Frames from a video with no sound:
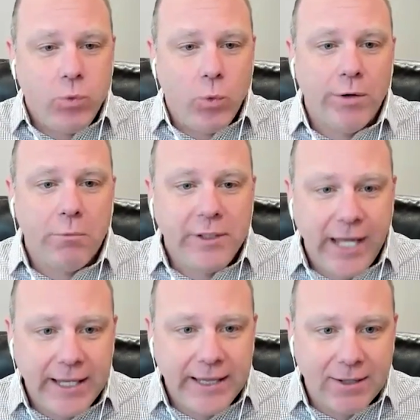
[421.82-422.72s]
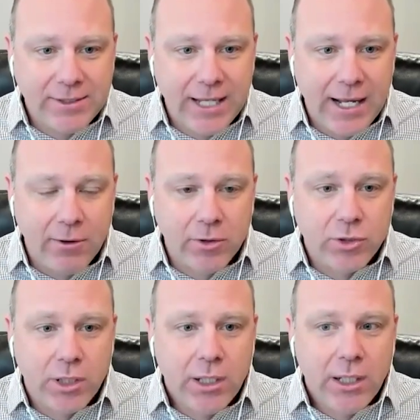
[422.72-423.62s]
one were $10,000.
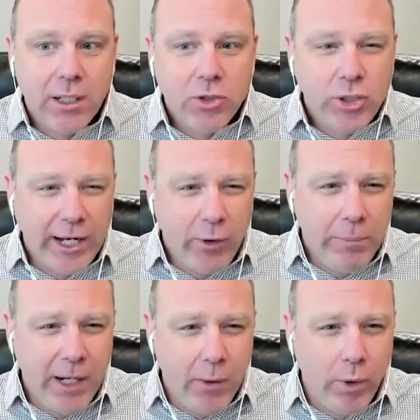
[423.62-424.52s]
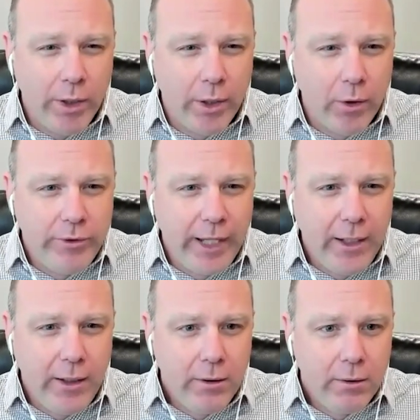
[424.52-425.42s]
Should I only bid on one note then?